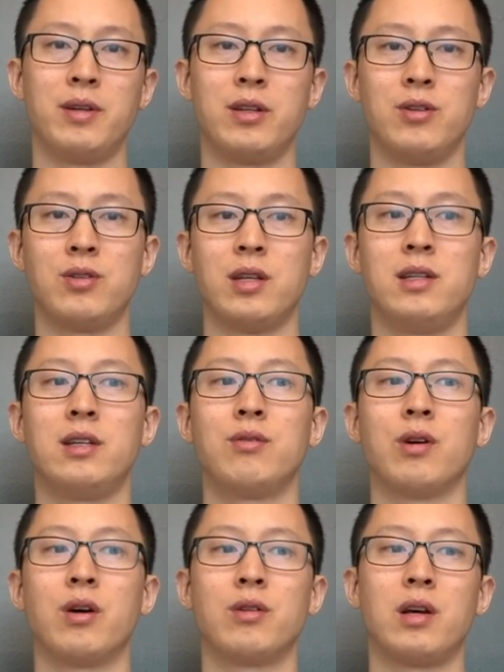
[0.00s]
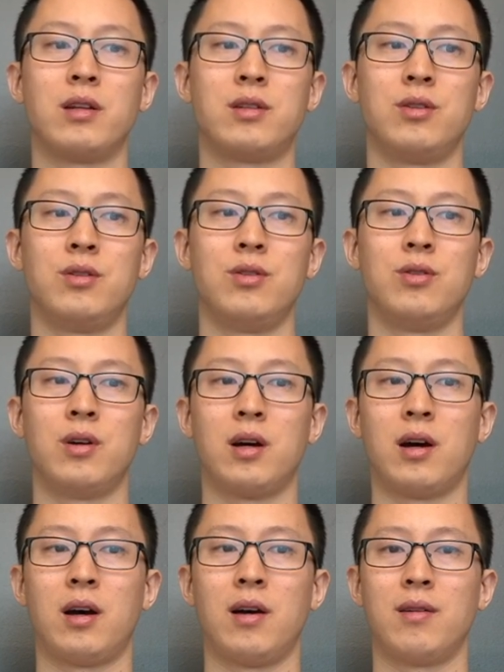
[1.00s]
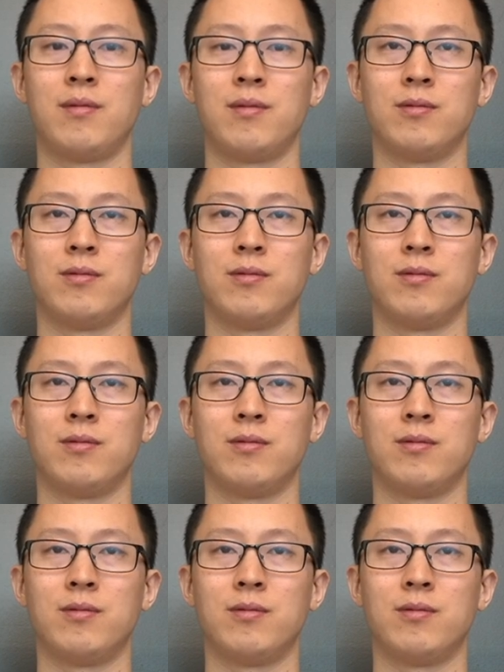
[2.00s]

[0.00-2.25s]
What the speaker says: you can use a deload to